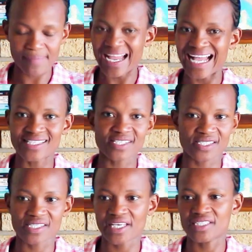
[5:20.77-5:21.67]
My
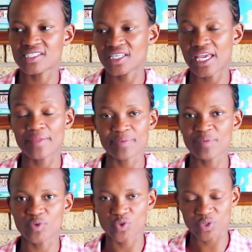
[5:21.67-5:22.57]
artisans and
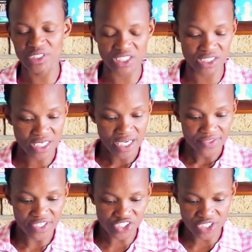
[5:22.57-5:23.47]
people who did
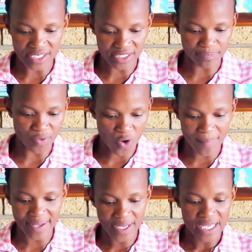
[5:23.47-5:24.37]
national
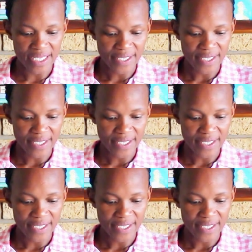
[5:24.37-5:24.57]
diploma.